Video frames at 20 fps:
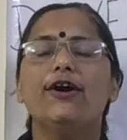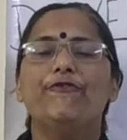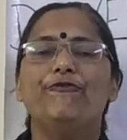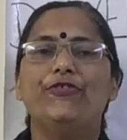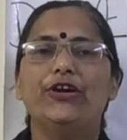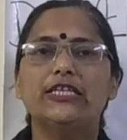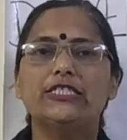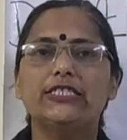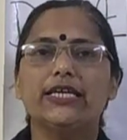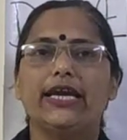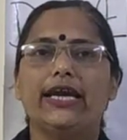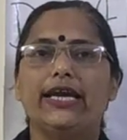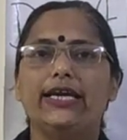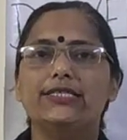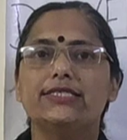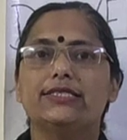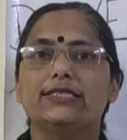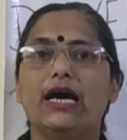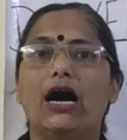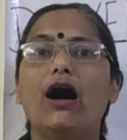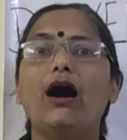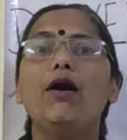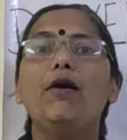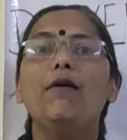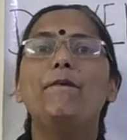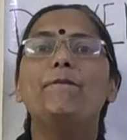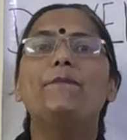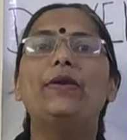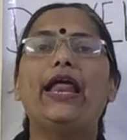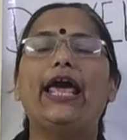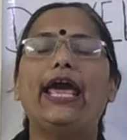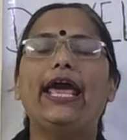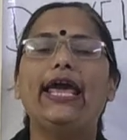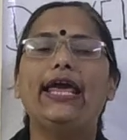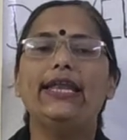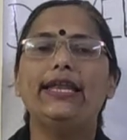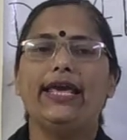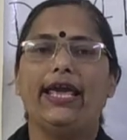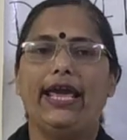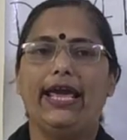which is the
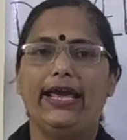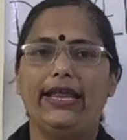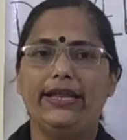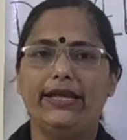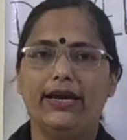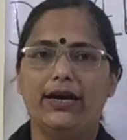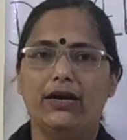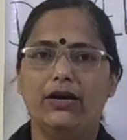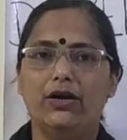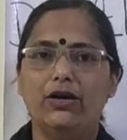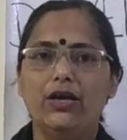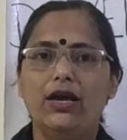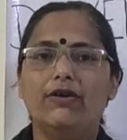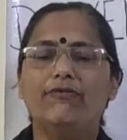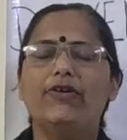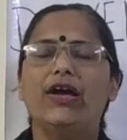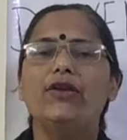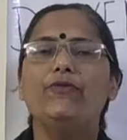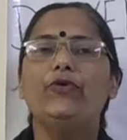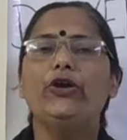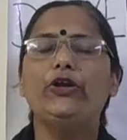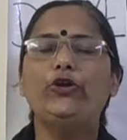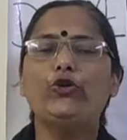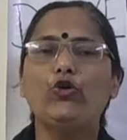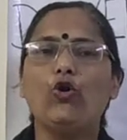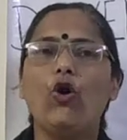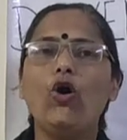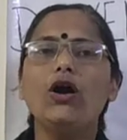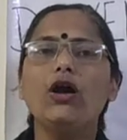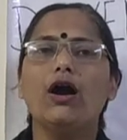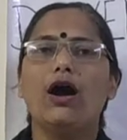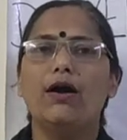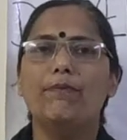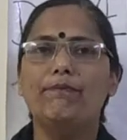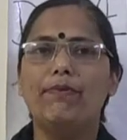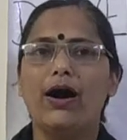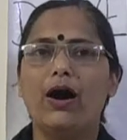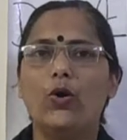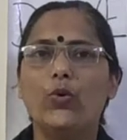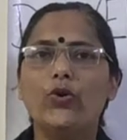plain area. When we talk
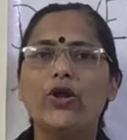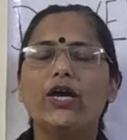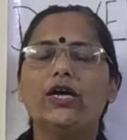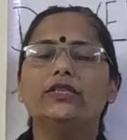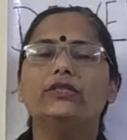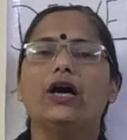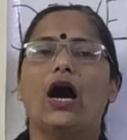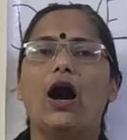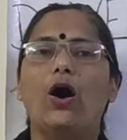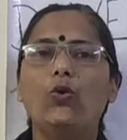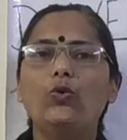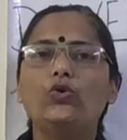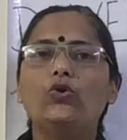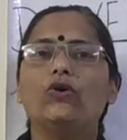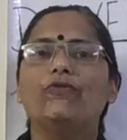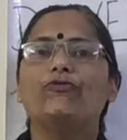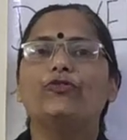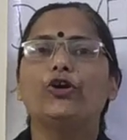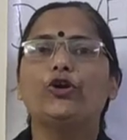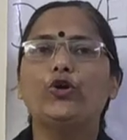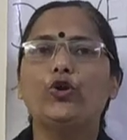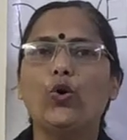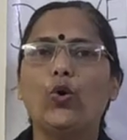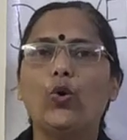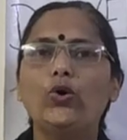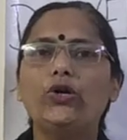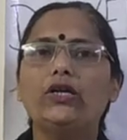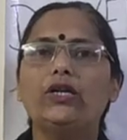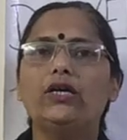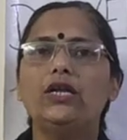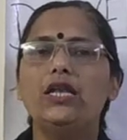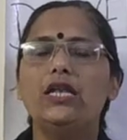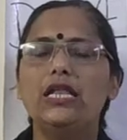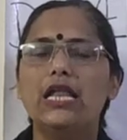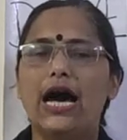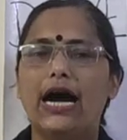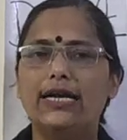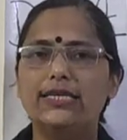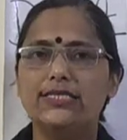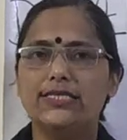about out of the total
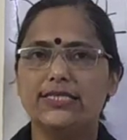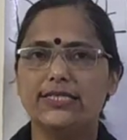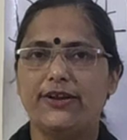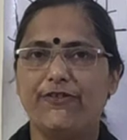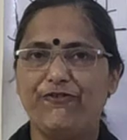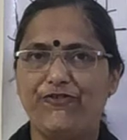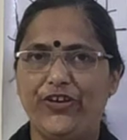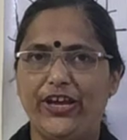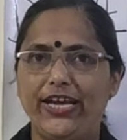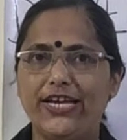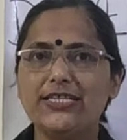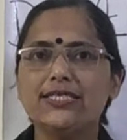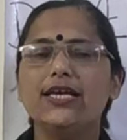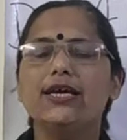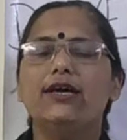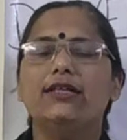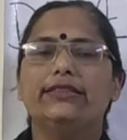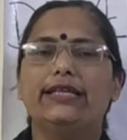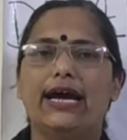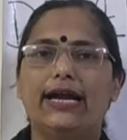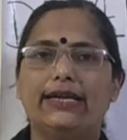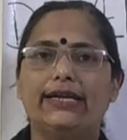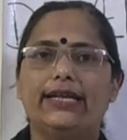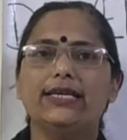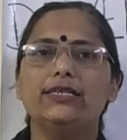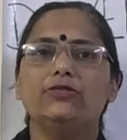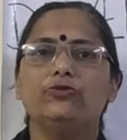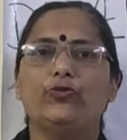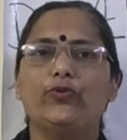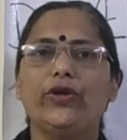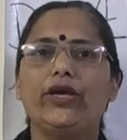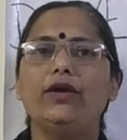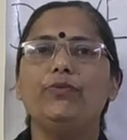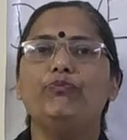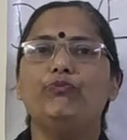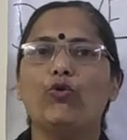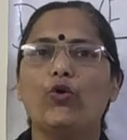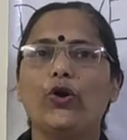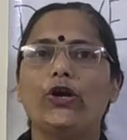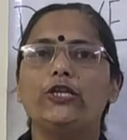land surface, that is
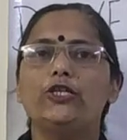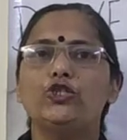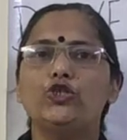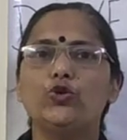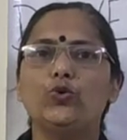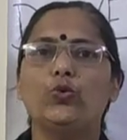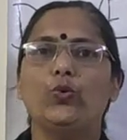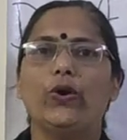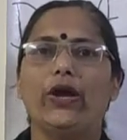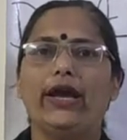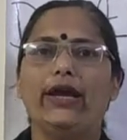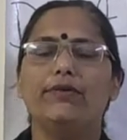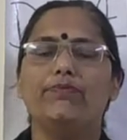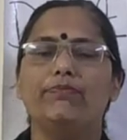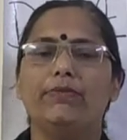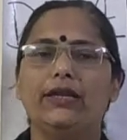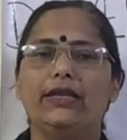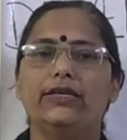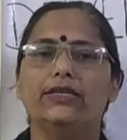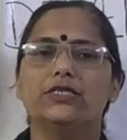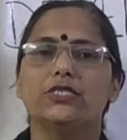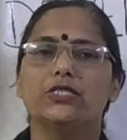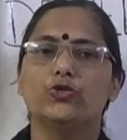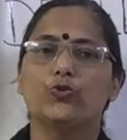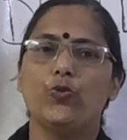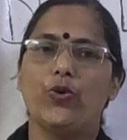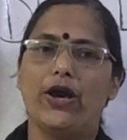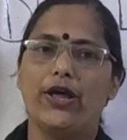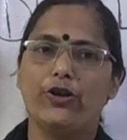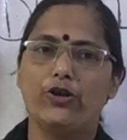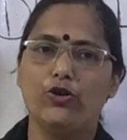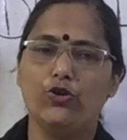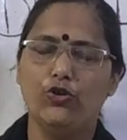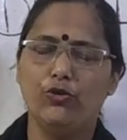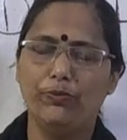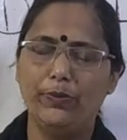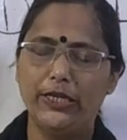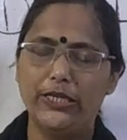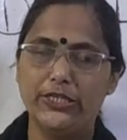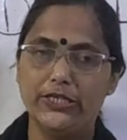3.28 million square
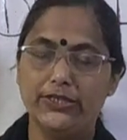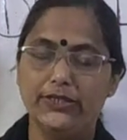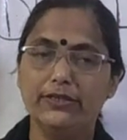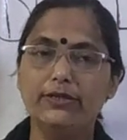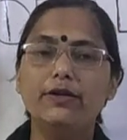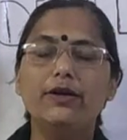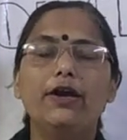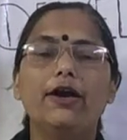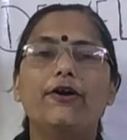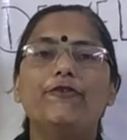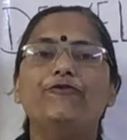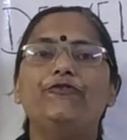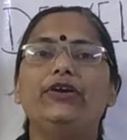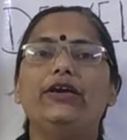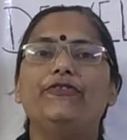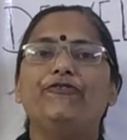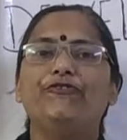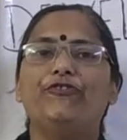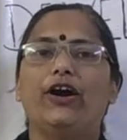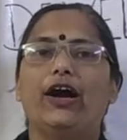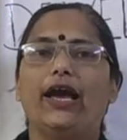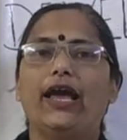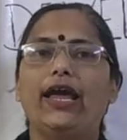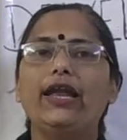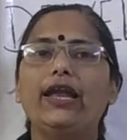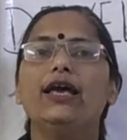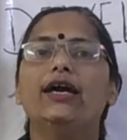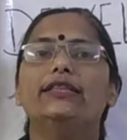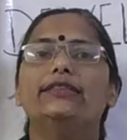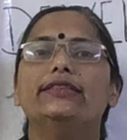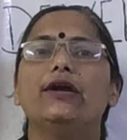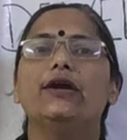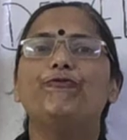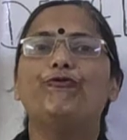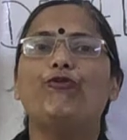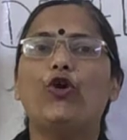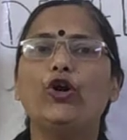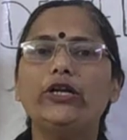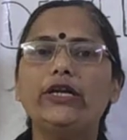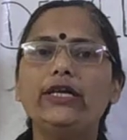kilometer, we find
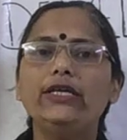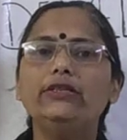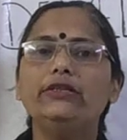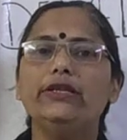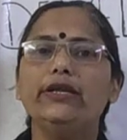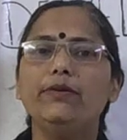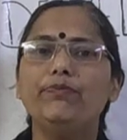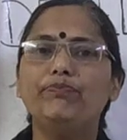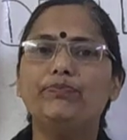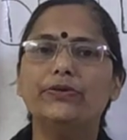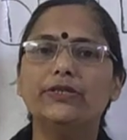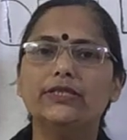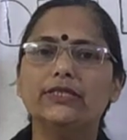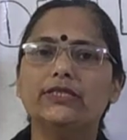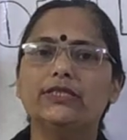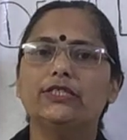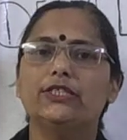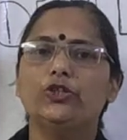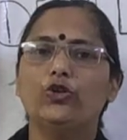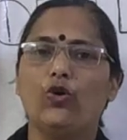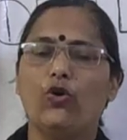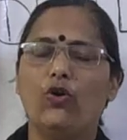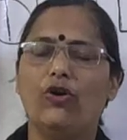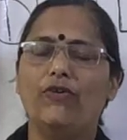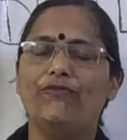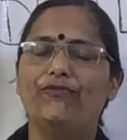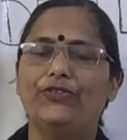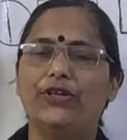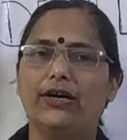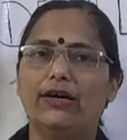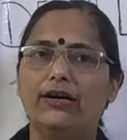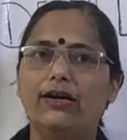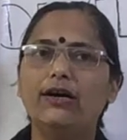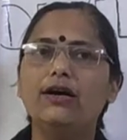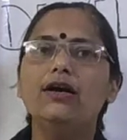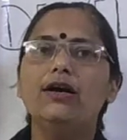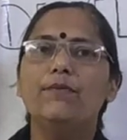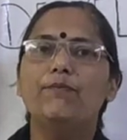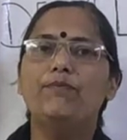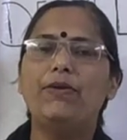that 43% of
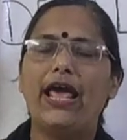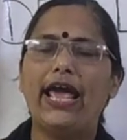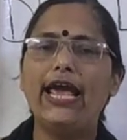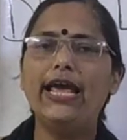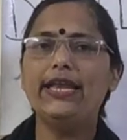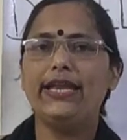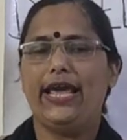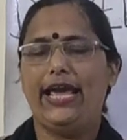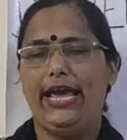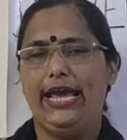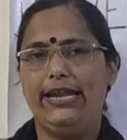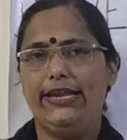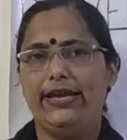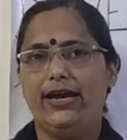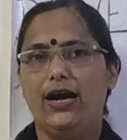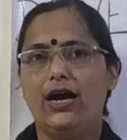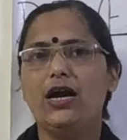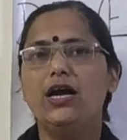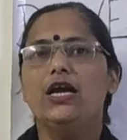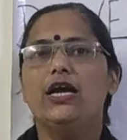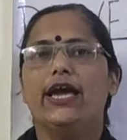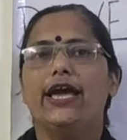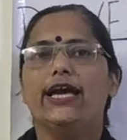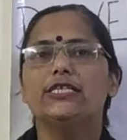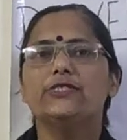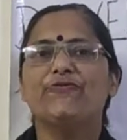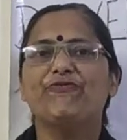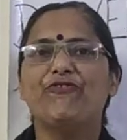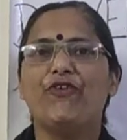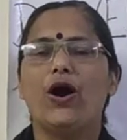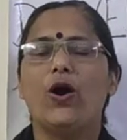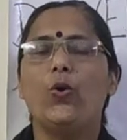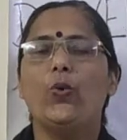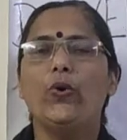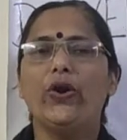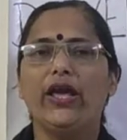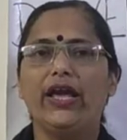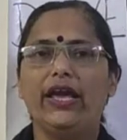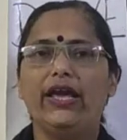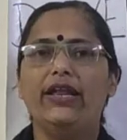the plain area is
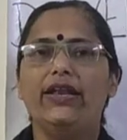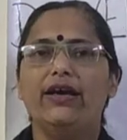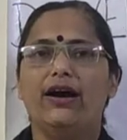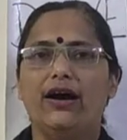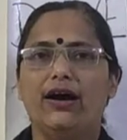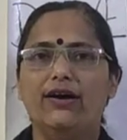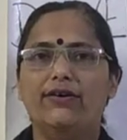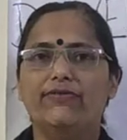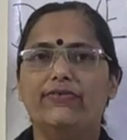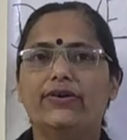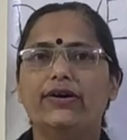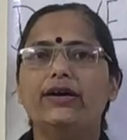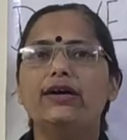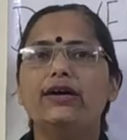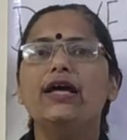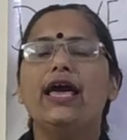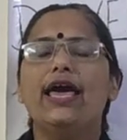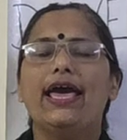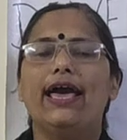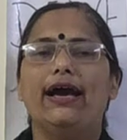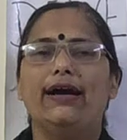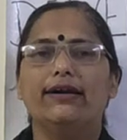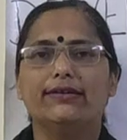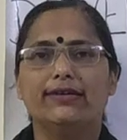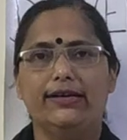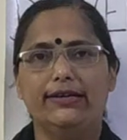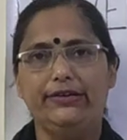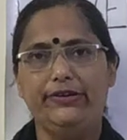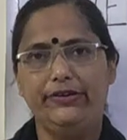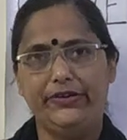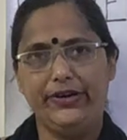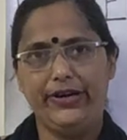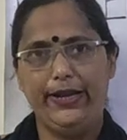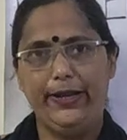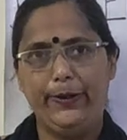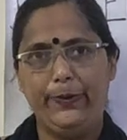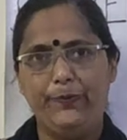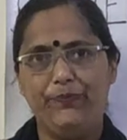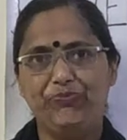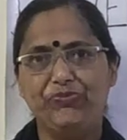found in our
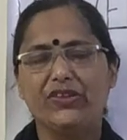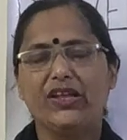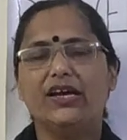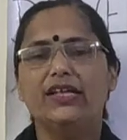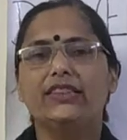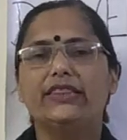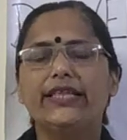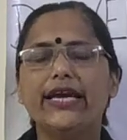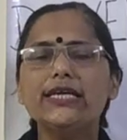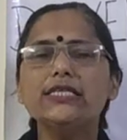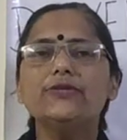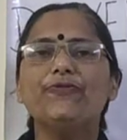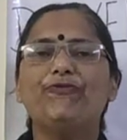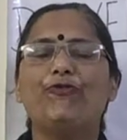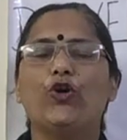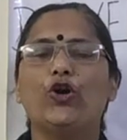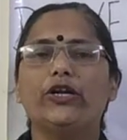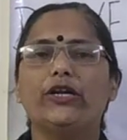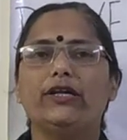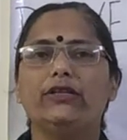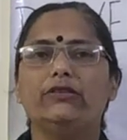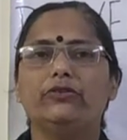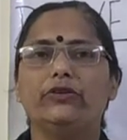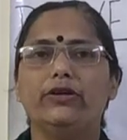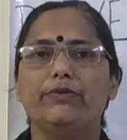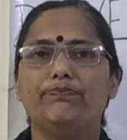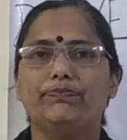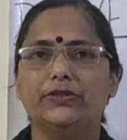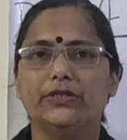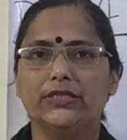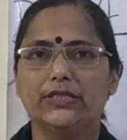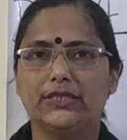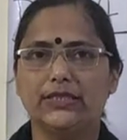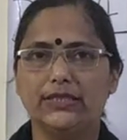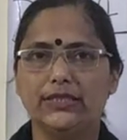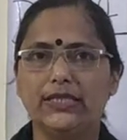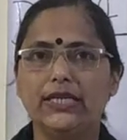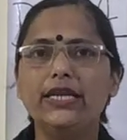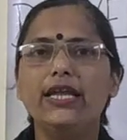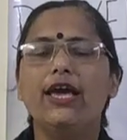country. This
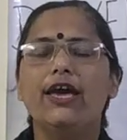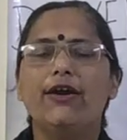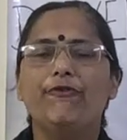43%,